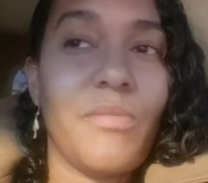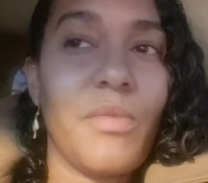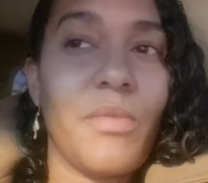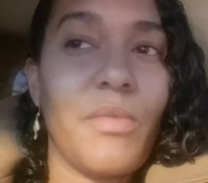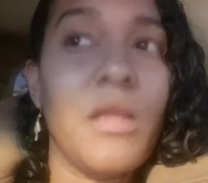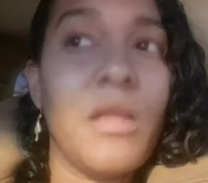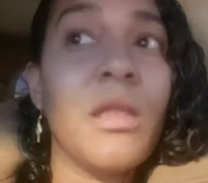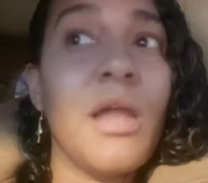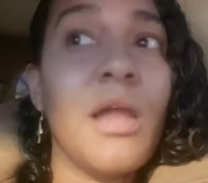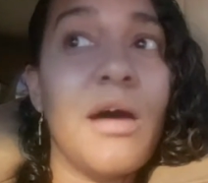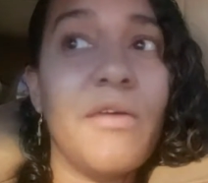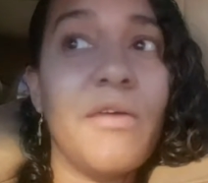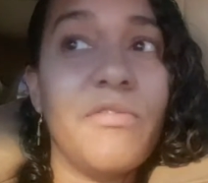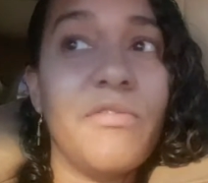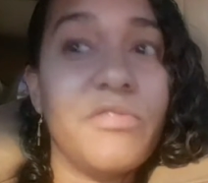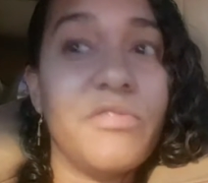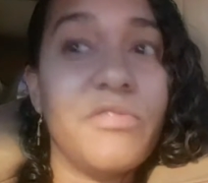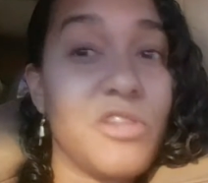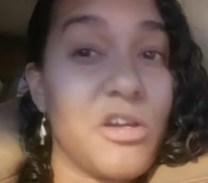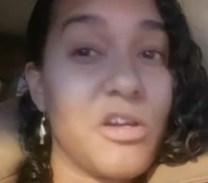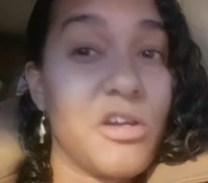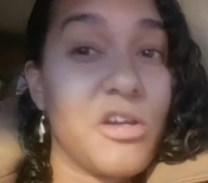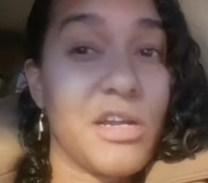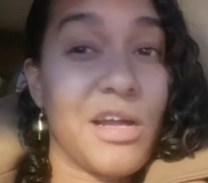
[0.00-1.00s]

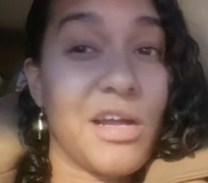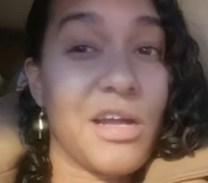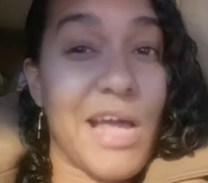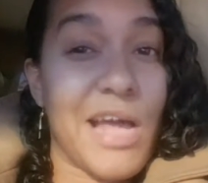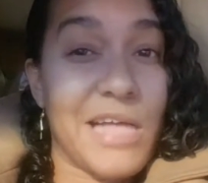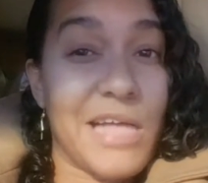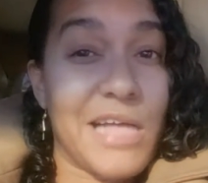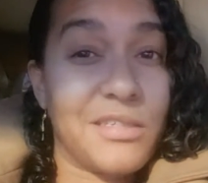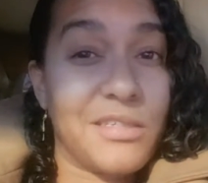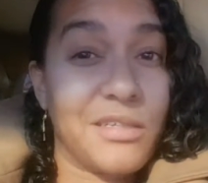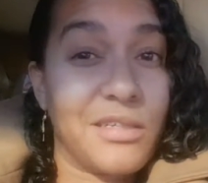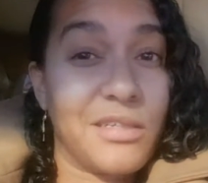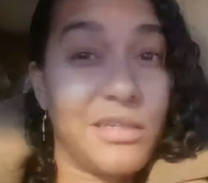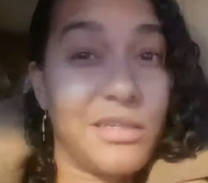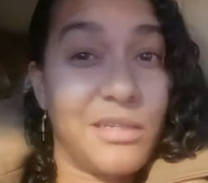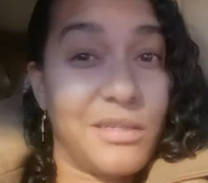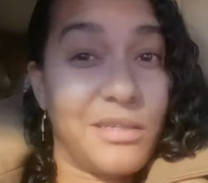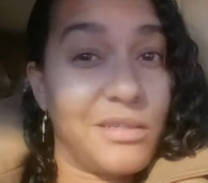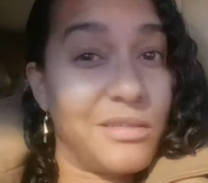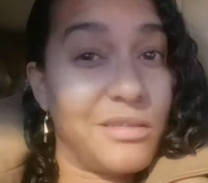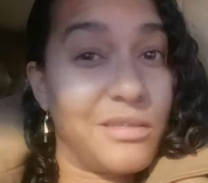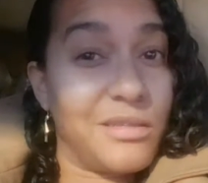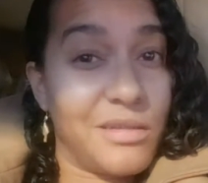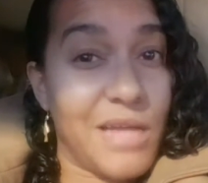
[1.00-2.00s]

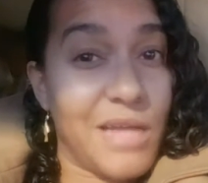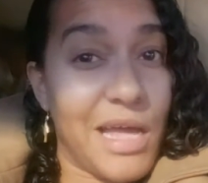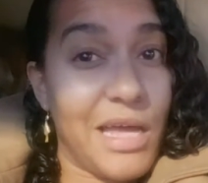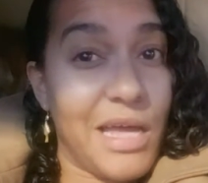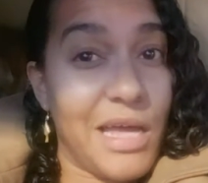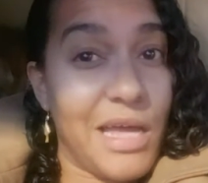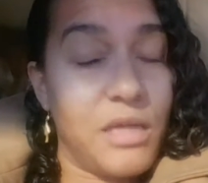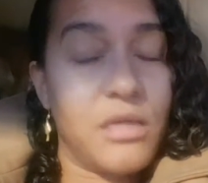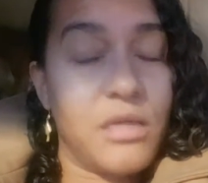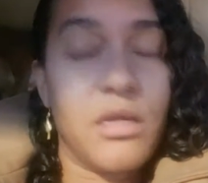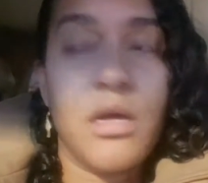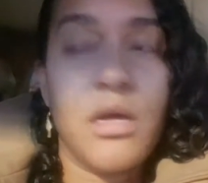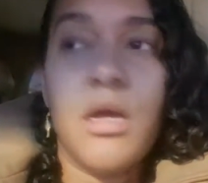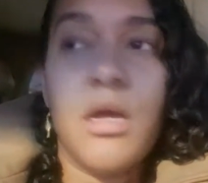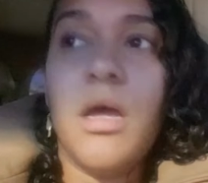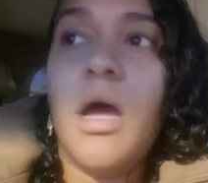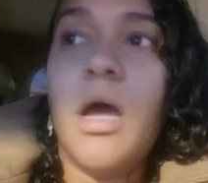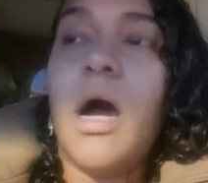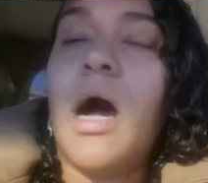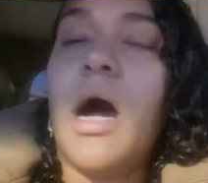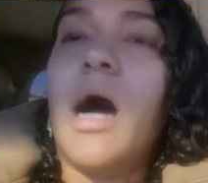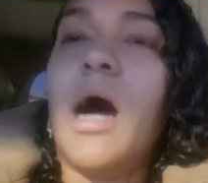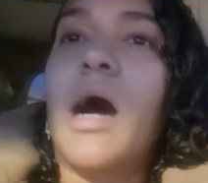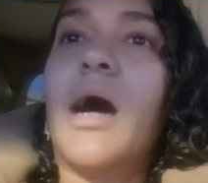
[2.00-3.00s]
sarcastically, hate,
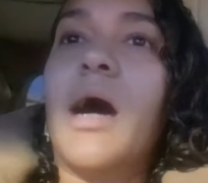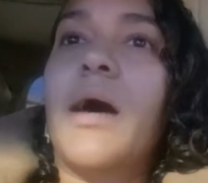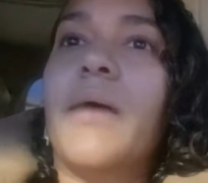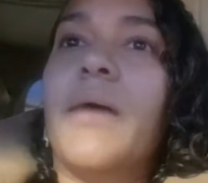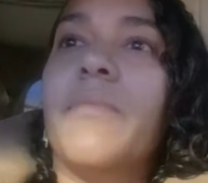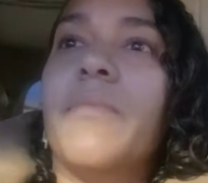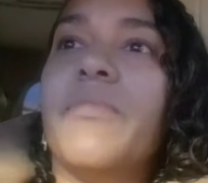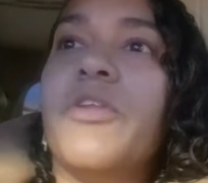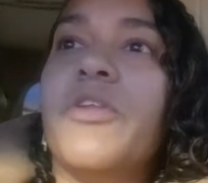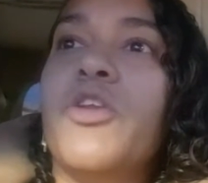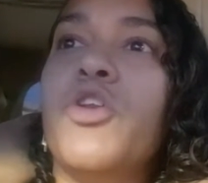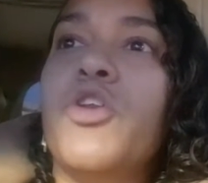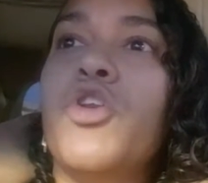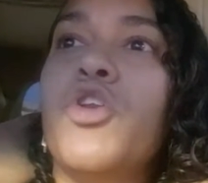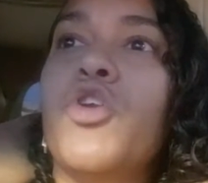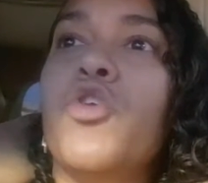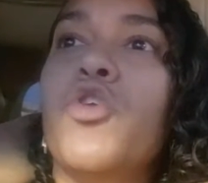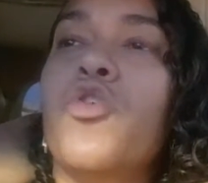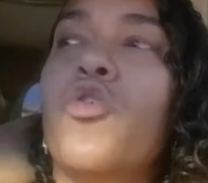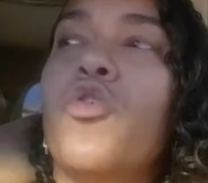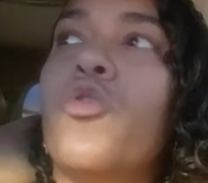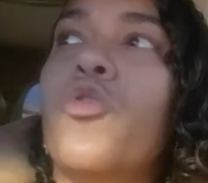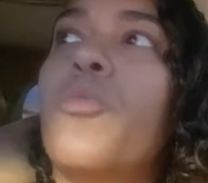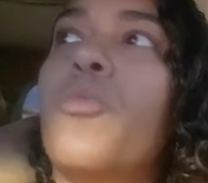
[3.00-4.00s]
the
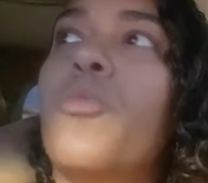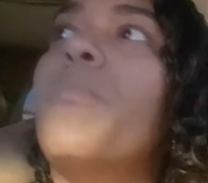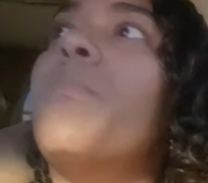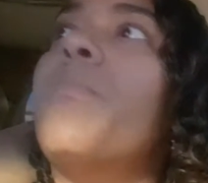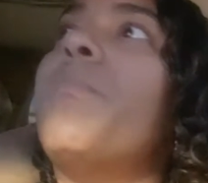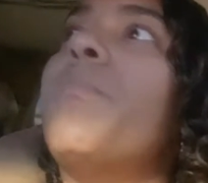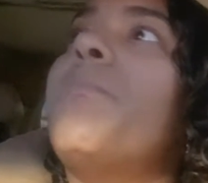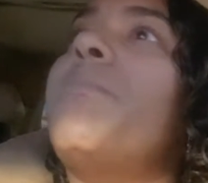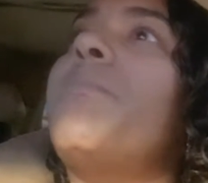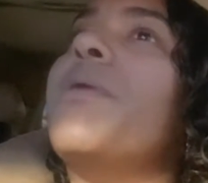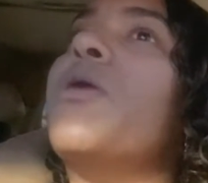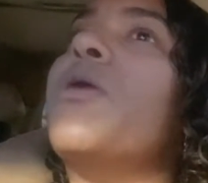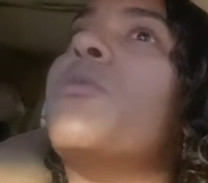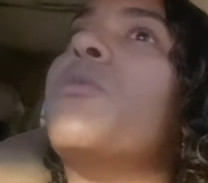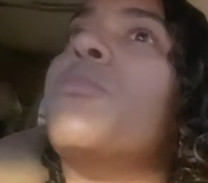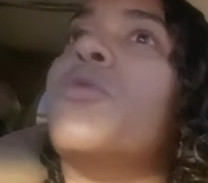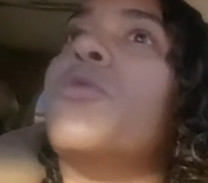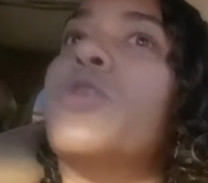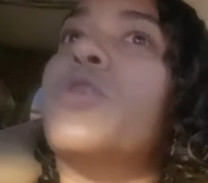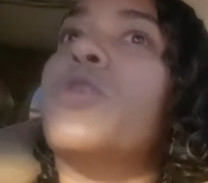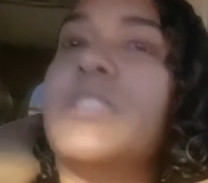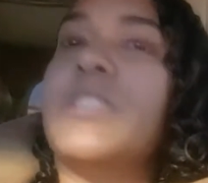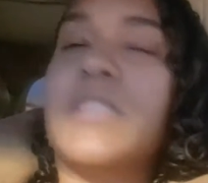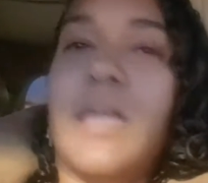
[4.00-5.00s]
new
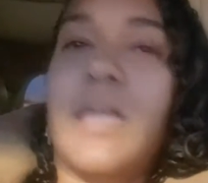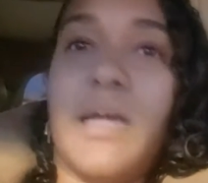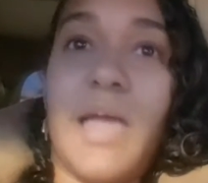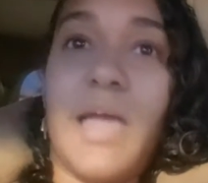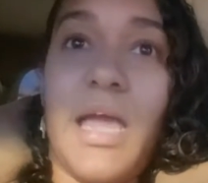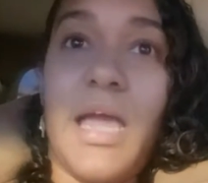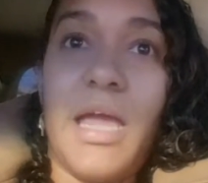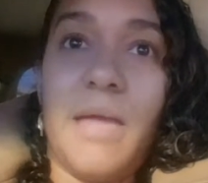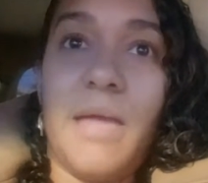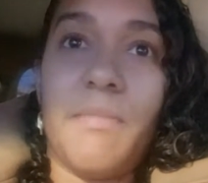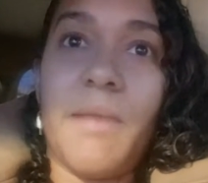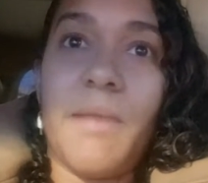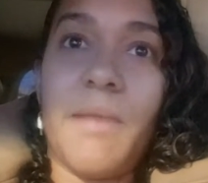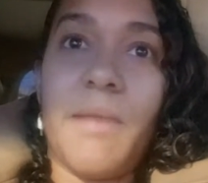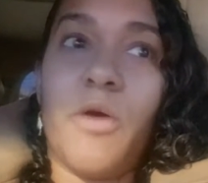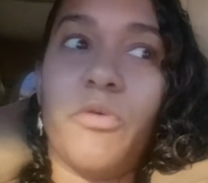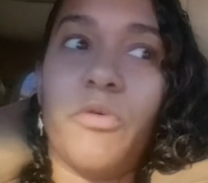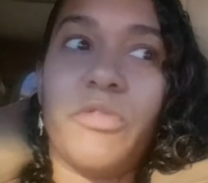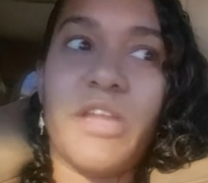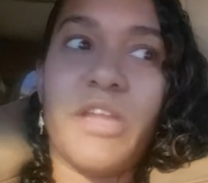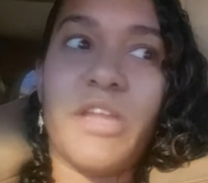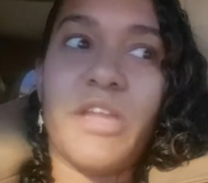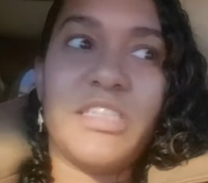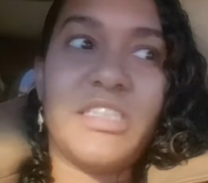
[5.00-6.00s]
billboards that came
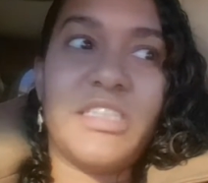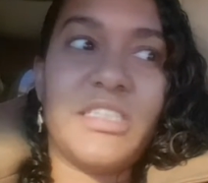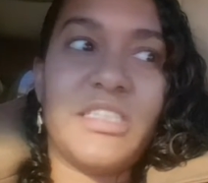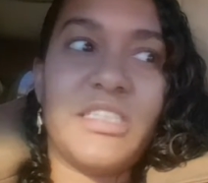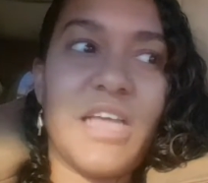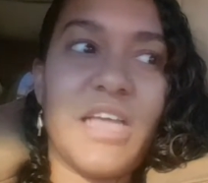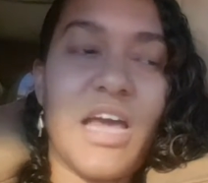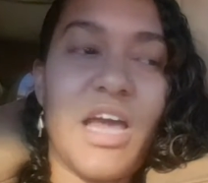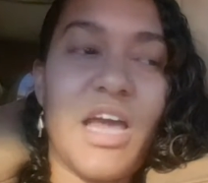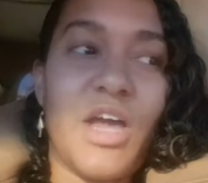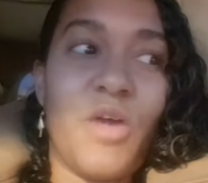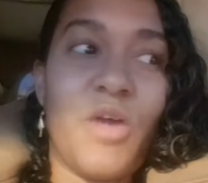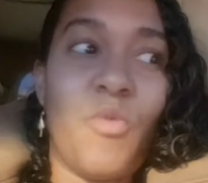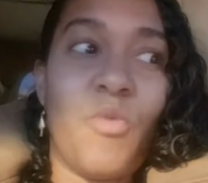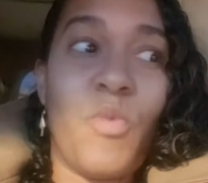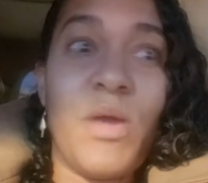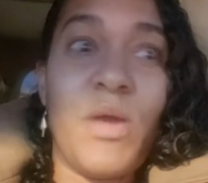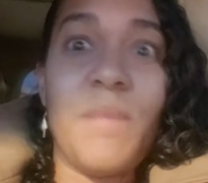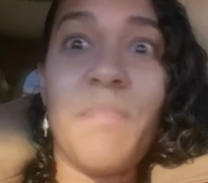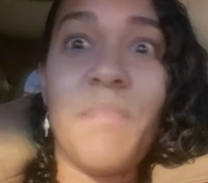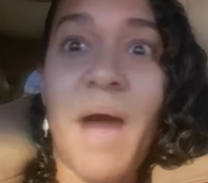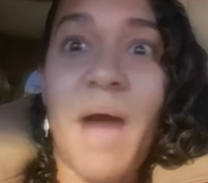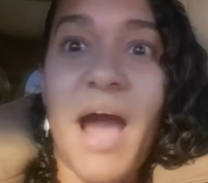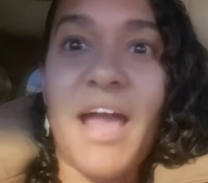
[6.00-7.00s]
out that say
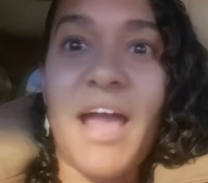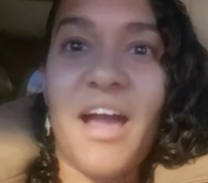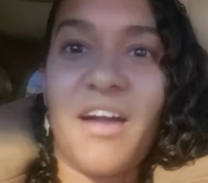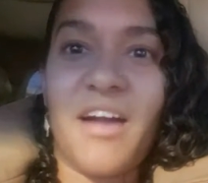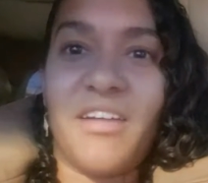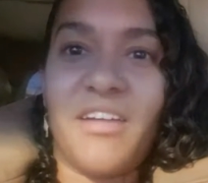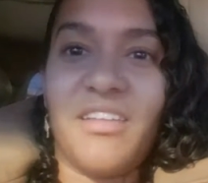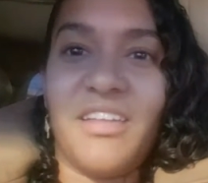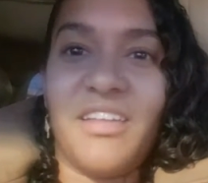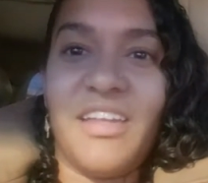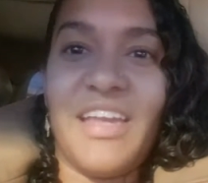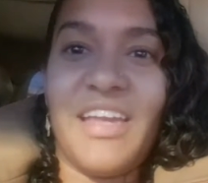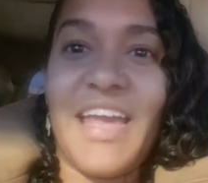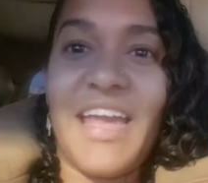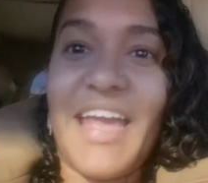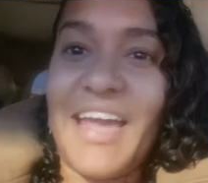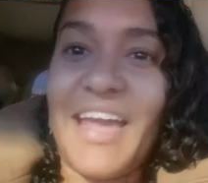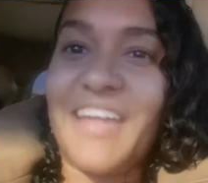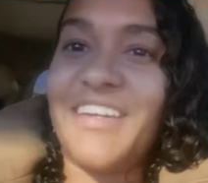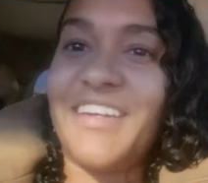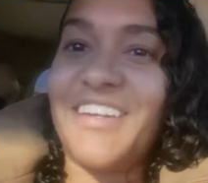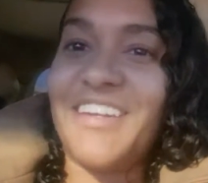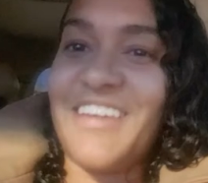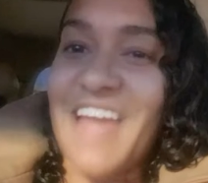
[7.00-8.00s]
we buy ugly
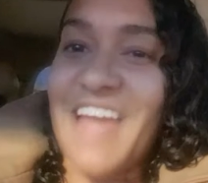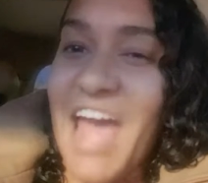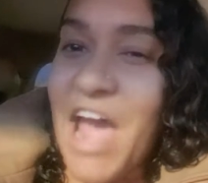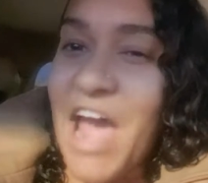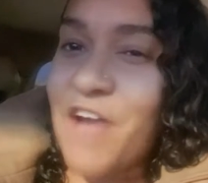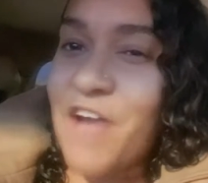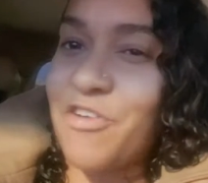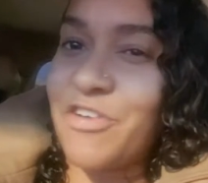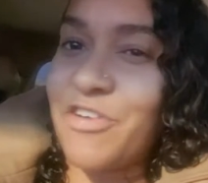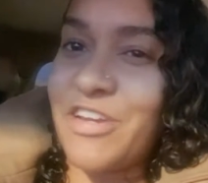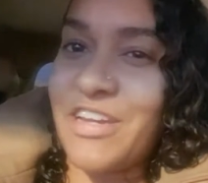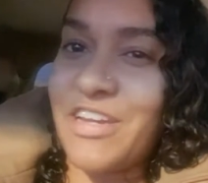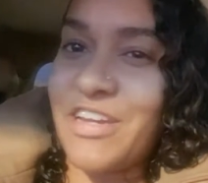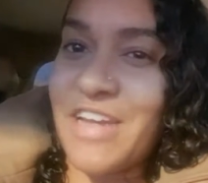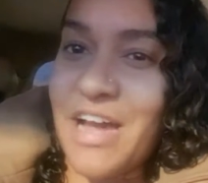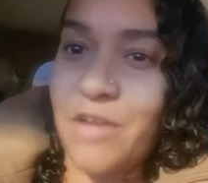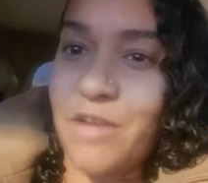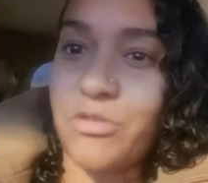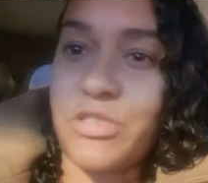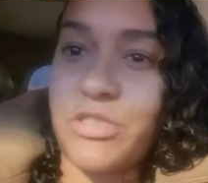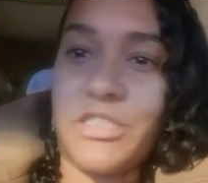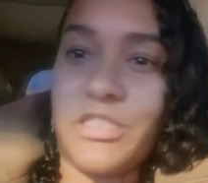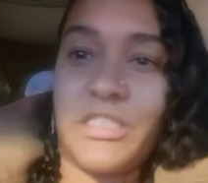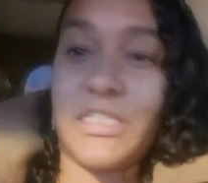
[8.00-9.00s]
and inherited
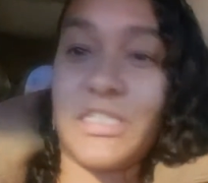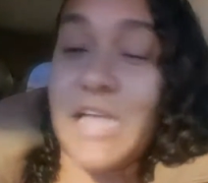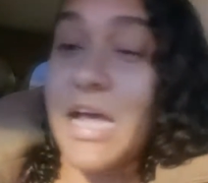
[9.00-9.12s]
houses.